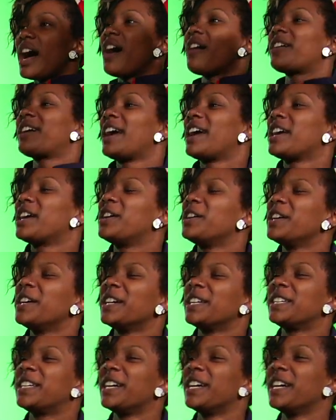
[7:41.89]
Okay,
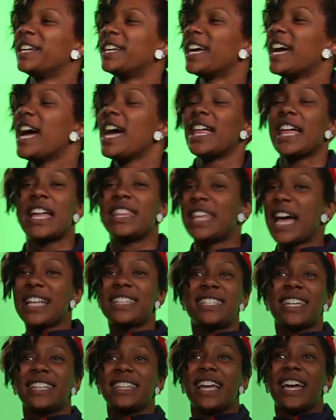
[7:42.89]
good, good. And
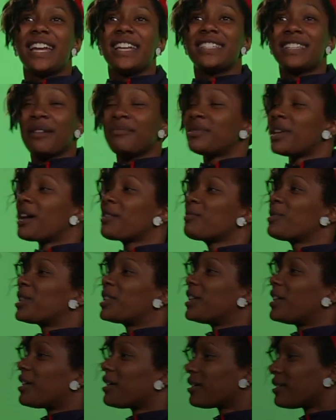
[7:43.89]
that's it, ladies. I'm done
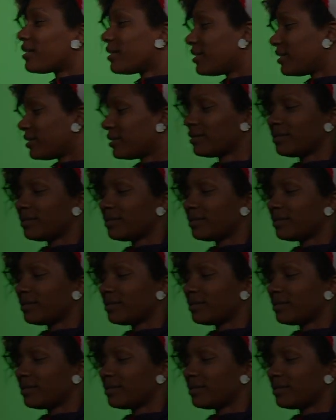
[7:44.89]
with you.